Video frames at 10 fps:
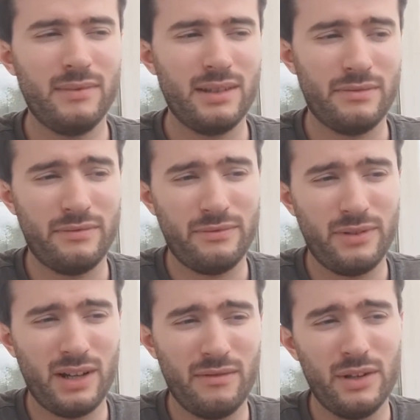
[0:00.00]
the
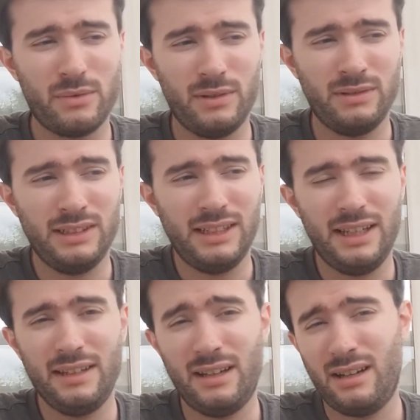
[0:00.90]
kind of first one
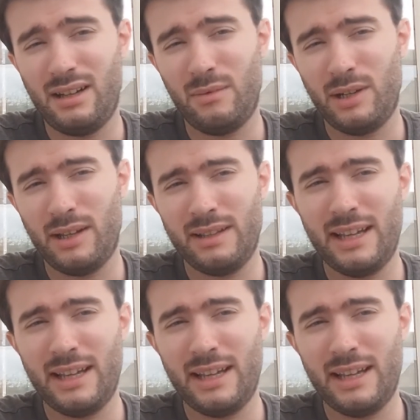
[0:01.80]
that I want to